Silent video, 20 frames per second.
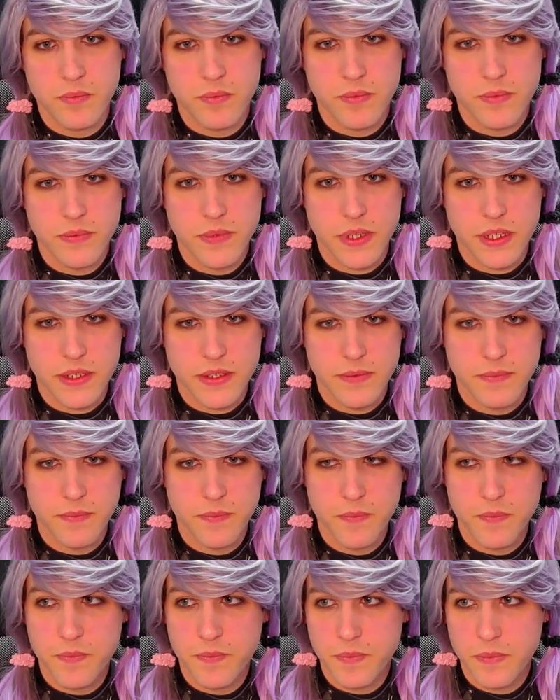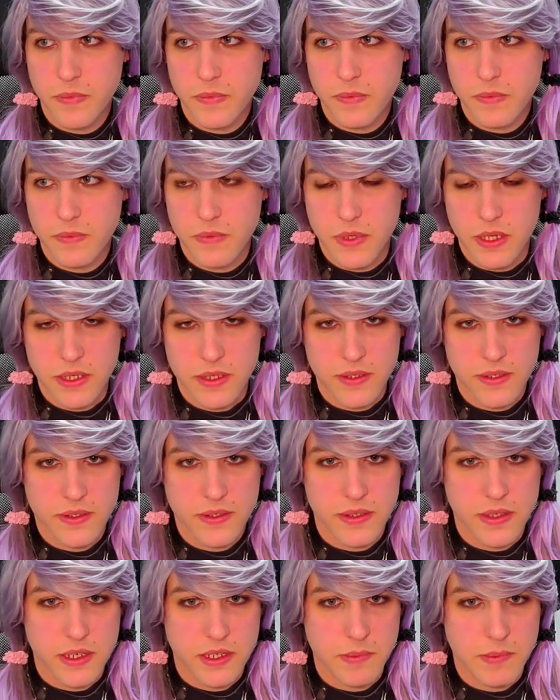Yes, that's
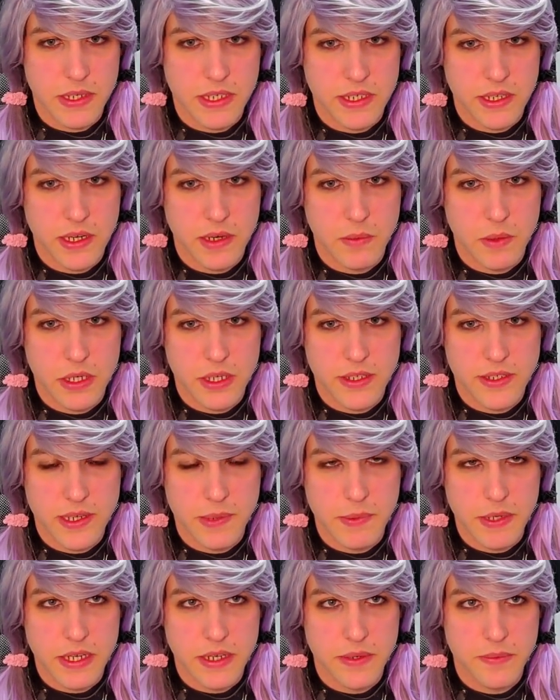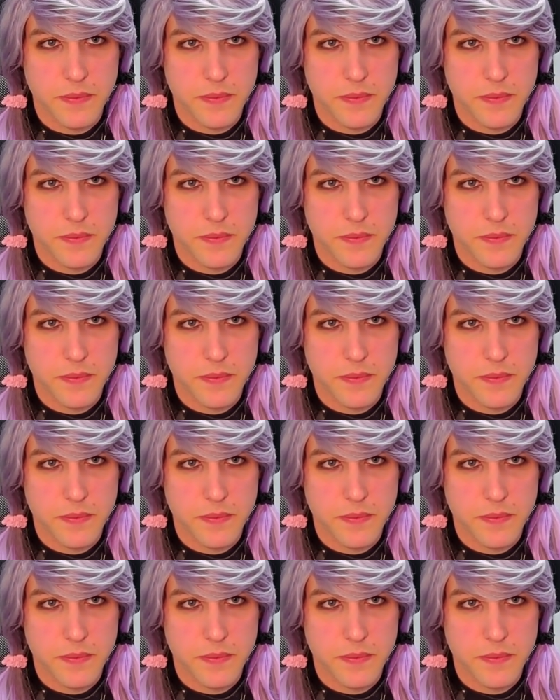basically what is happening.